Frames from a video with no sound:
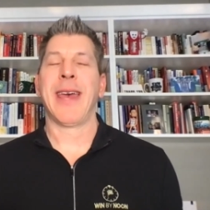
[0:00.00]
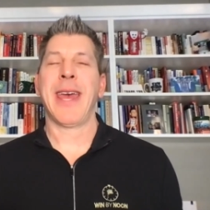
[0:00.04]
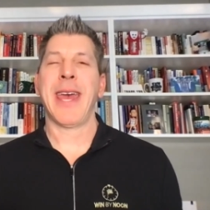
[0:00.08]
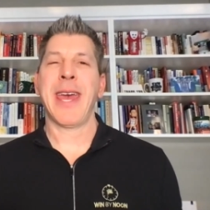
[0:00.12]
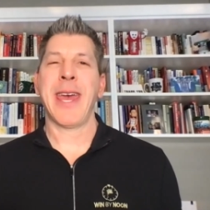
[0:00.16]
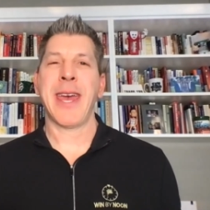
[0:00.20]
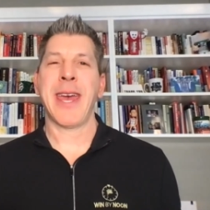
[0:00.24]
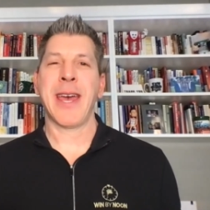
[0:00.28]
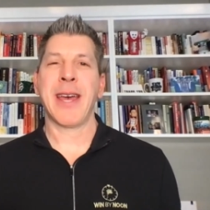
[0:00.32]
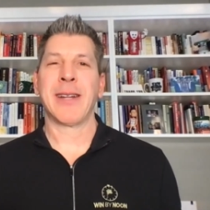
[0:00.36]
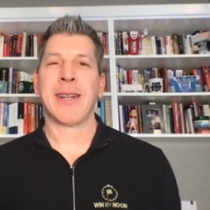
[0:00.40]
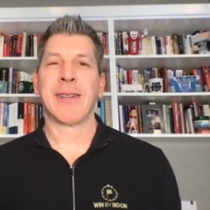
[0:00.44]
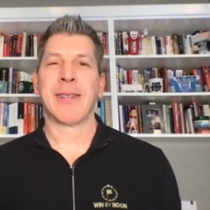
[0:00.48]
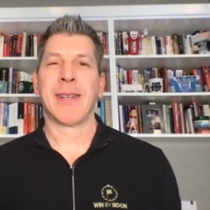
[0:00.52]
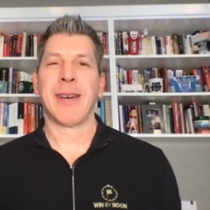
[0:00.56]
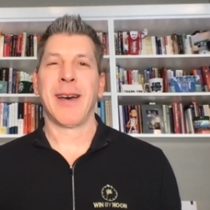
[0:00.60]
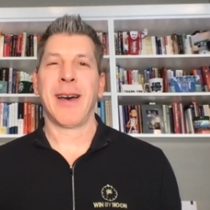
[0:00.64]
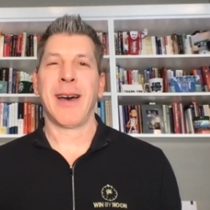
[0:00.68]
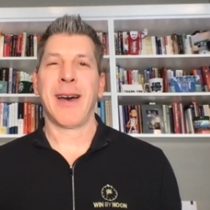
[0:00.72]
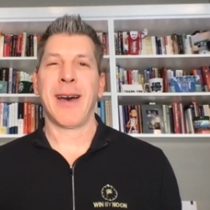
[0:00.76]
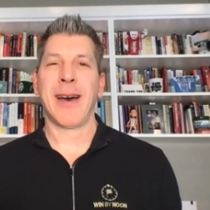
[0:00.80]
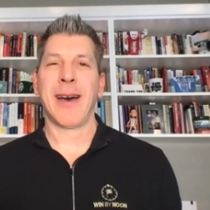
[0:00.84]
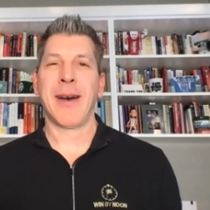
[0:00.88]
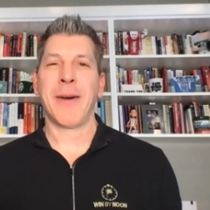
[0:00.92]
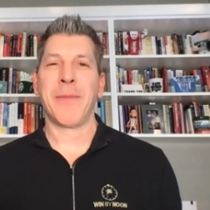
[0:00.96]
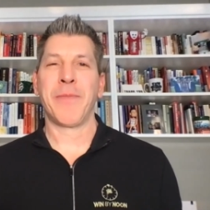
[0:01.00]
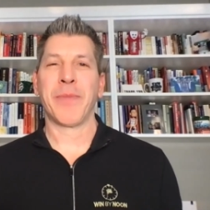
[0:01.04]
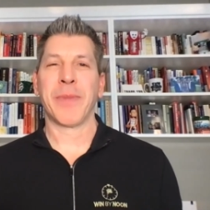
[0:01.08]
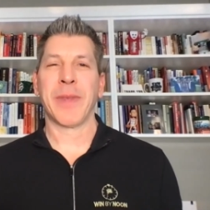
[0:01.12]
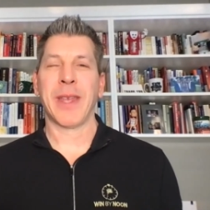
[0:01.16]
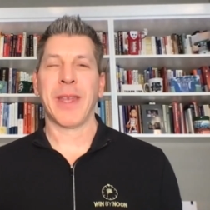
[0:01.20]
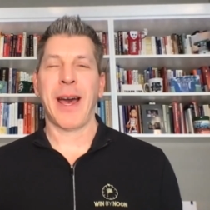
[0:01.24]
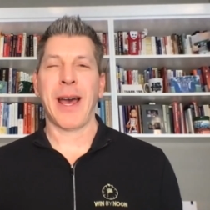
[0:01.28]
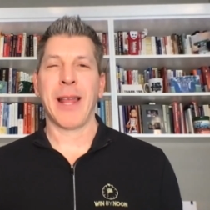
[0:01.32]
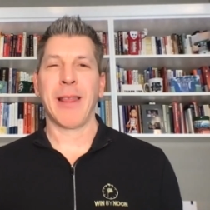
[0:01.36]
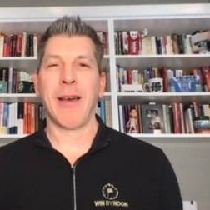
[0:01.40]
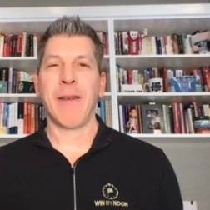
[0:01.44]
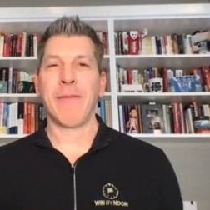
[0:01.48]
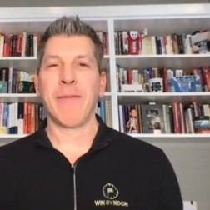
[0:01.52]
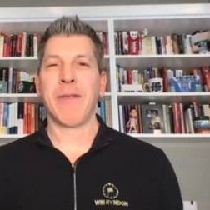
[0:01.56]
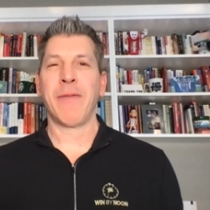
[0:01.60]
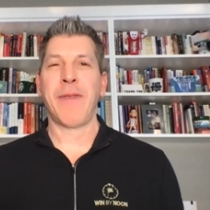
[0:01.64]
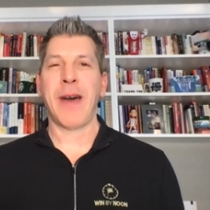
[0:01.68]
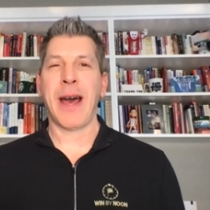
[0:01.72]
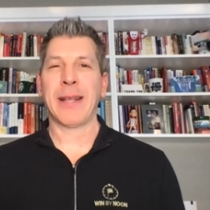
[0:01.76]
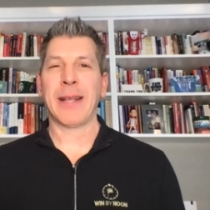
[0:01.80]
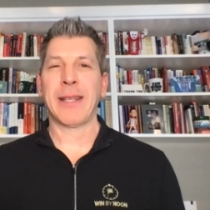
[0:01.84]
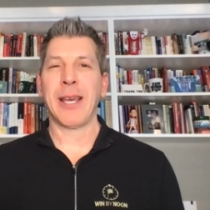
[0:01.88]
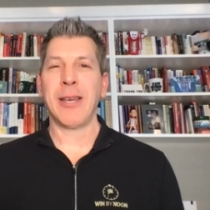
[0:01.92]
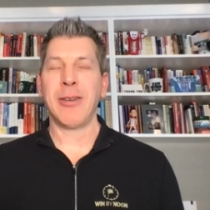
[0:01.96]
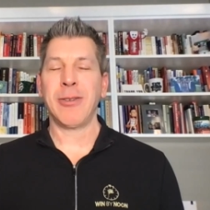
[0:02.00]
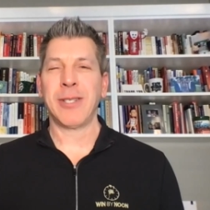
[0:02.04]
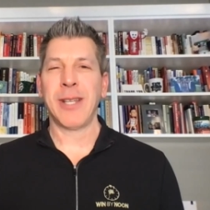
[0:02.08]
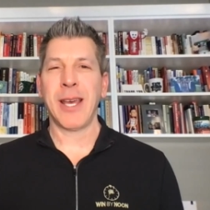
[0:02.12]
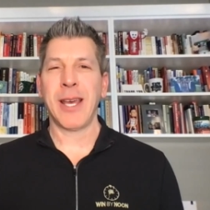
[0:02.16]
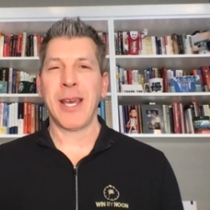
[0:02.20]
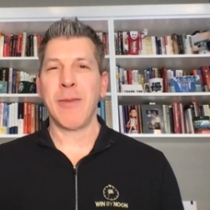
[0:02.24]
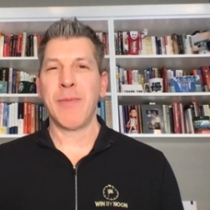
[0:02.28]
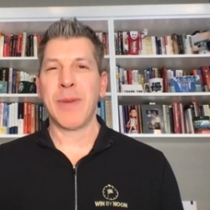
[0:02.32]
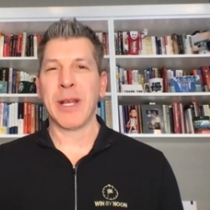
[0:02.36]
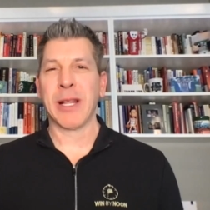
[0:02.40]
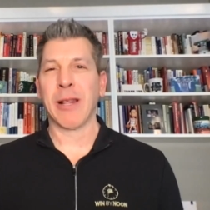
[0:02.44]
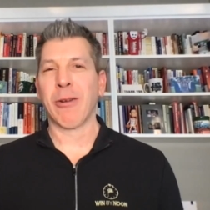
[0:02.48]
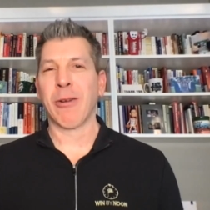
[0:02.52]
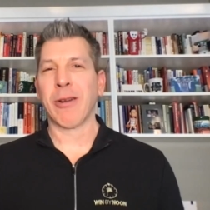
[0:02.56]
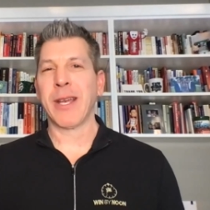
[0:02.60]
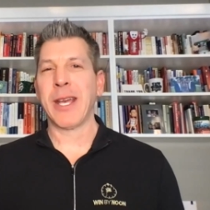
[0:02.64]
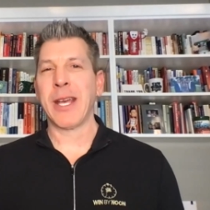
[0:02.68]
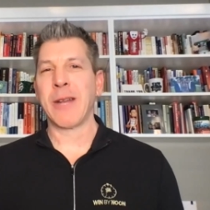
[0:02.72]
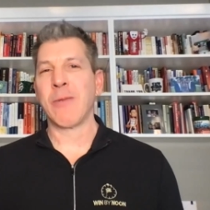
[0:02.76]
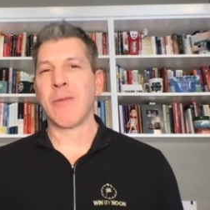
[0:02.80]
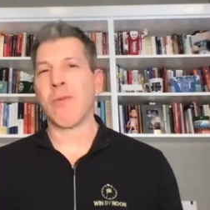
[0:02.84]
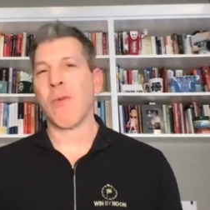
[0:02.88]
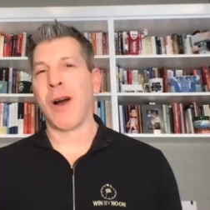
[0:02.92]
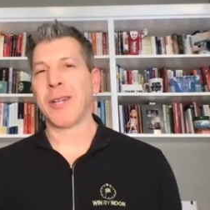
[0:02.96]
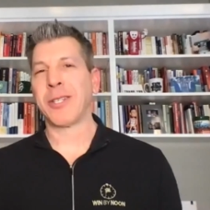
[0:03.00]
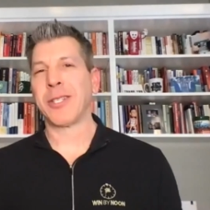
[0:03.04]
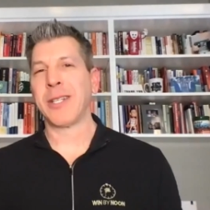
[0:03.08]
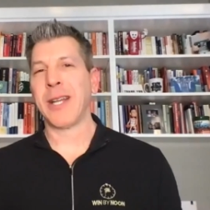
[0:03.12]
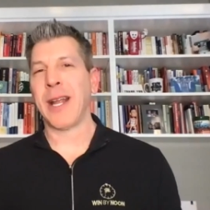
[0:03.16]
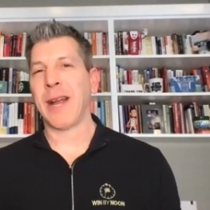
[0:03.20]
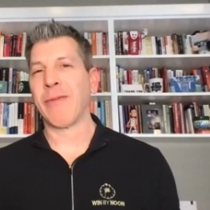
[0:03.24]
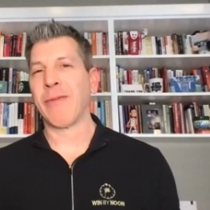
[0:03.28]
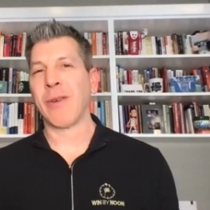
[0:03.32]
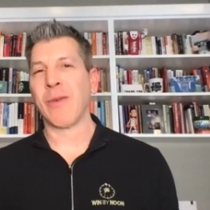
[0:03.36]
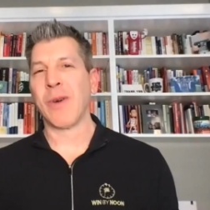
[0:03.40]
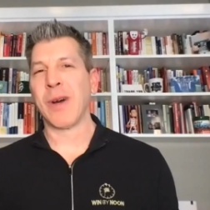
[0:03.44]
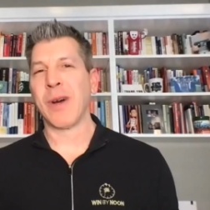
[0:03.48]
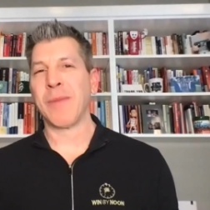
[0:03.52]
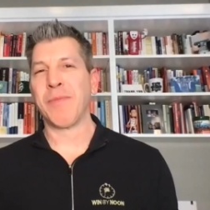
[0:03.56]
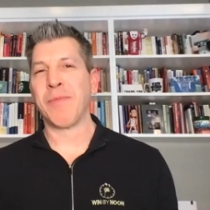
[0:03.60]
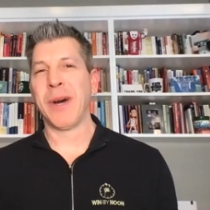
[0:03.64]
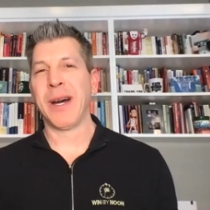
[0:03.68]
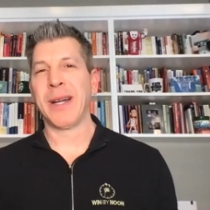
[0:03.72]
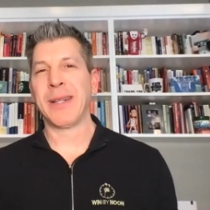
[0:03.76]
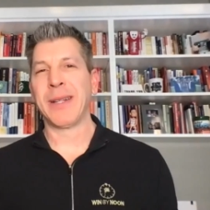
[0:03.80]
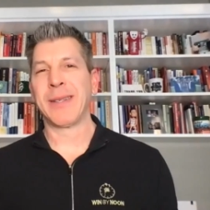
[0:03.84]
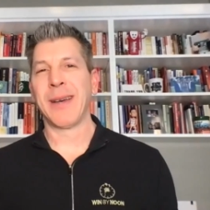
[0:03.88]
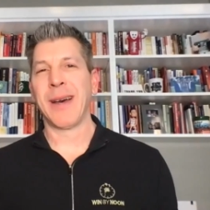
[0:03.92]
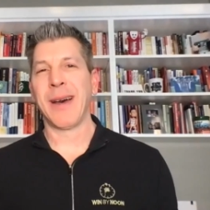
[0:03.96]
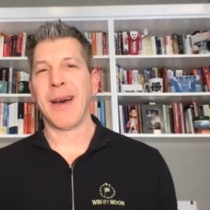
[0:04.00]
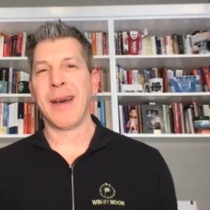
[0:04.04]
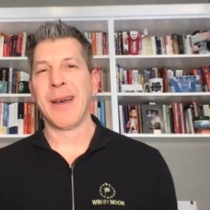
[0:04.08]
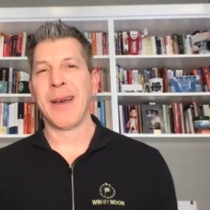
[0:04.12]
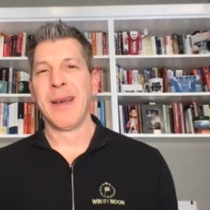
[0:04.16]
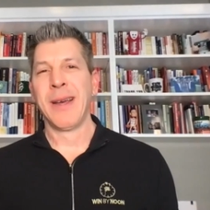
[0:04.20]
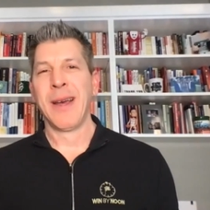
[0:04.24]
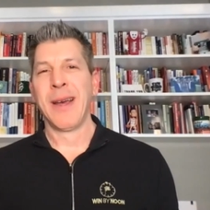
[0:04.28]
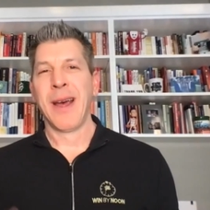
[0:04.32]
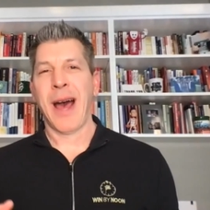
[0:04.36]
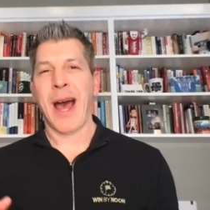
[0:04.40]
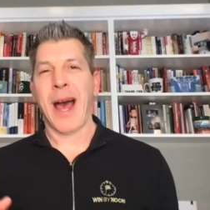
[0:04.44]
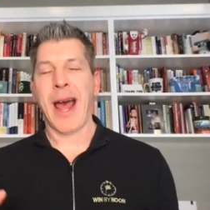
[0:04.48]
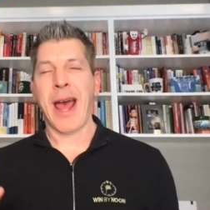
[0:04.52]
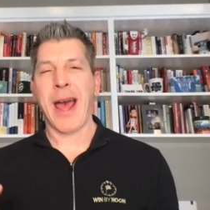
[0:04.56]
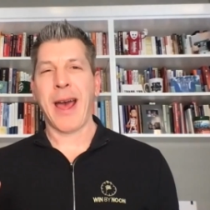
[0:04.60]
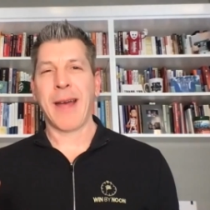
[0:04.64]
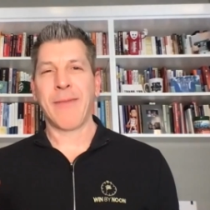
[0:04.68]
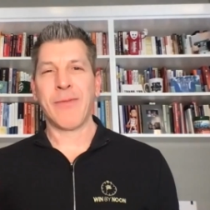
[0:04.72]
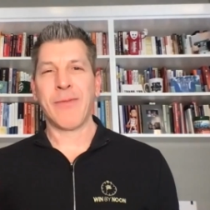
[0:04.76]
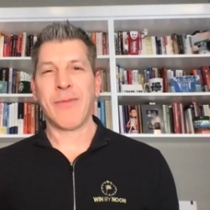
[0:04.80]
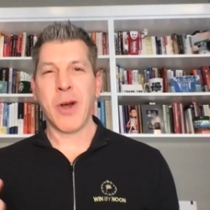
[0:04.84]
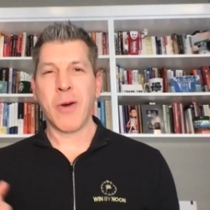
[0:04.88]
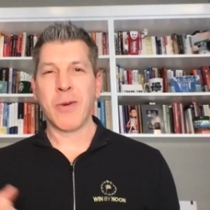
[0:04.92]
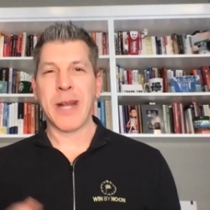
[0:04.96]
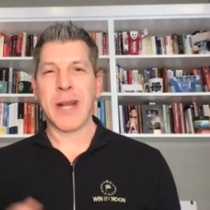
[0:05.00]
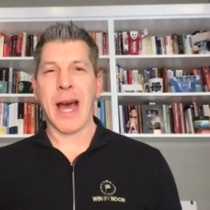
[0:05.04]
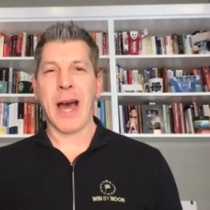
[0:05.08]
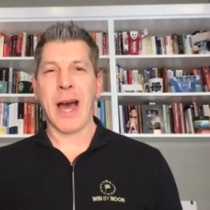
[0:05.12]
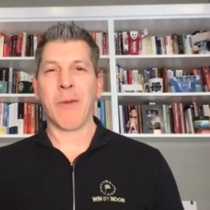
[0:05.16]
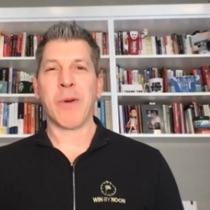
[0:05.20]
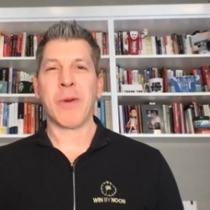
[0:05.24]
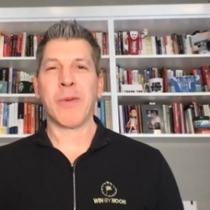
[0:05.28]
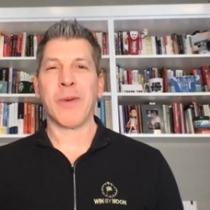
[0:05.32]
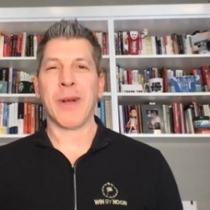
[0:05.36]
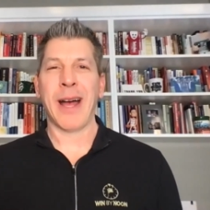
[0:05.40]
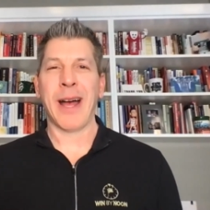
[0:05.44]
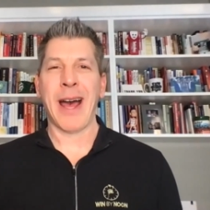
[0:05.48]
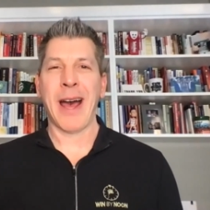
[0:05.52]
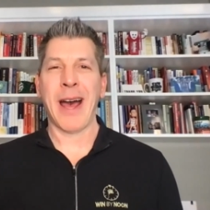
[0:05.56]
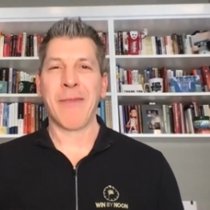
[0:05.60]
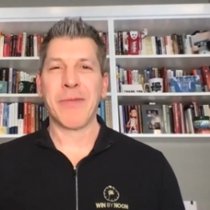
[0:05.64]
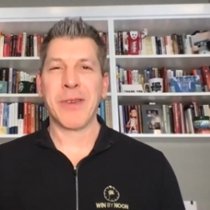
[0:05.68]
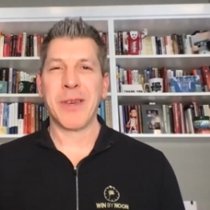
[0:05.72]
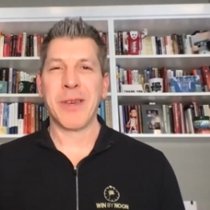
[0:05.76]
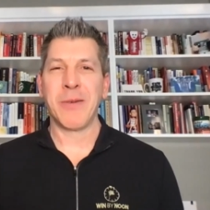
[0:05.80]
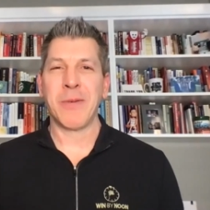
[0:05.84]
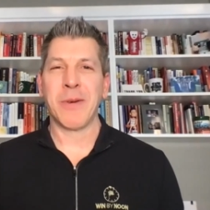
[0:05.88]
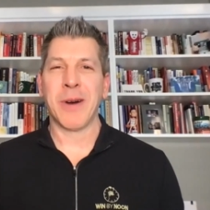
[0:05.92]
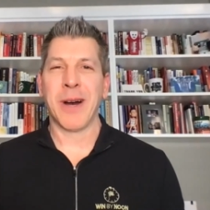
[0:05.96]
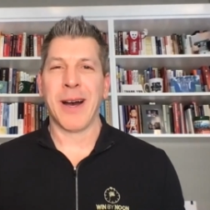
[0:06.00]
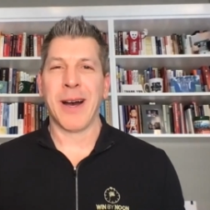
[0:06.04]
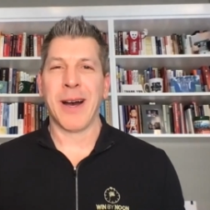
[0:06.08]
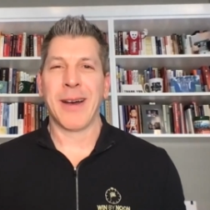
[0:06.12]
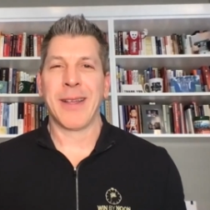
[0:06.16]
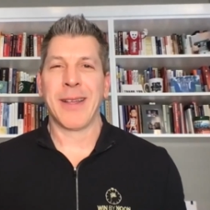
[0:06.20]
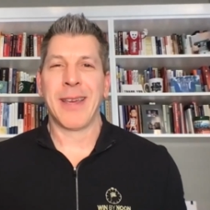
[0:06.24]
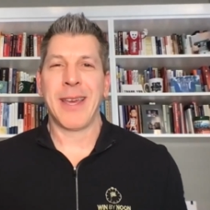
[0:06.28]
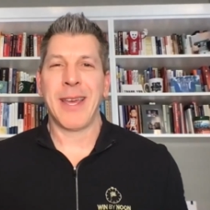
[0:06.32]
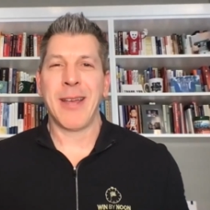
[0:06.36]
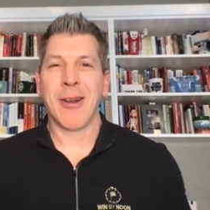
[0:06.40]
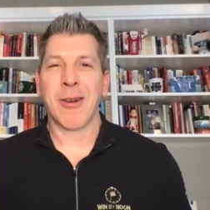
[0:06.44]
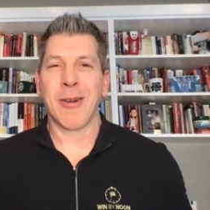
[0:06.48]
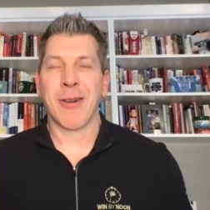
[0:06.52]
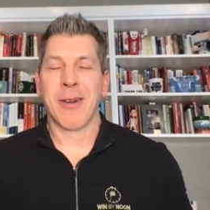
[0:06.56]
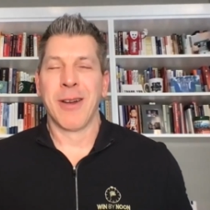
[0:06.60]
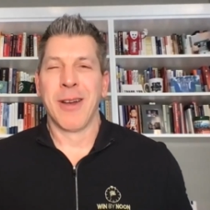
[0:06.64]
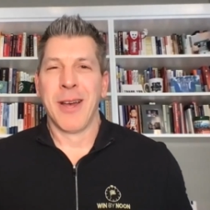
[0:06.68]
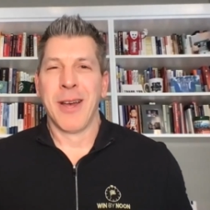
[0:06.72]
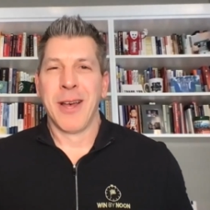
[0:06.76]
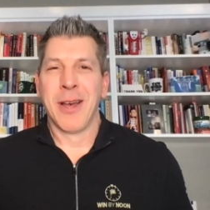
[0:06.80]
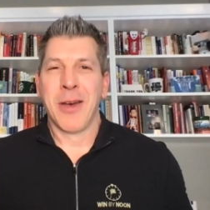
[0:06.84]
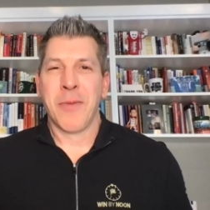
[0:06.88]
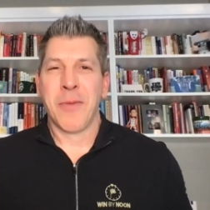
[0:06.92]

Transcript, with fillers: And uh, I love the fact that you say you've been lurking, watching everyone, but uh, I have no doubt we will have you uh, here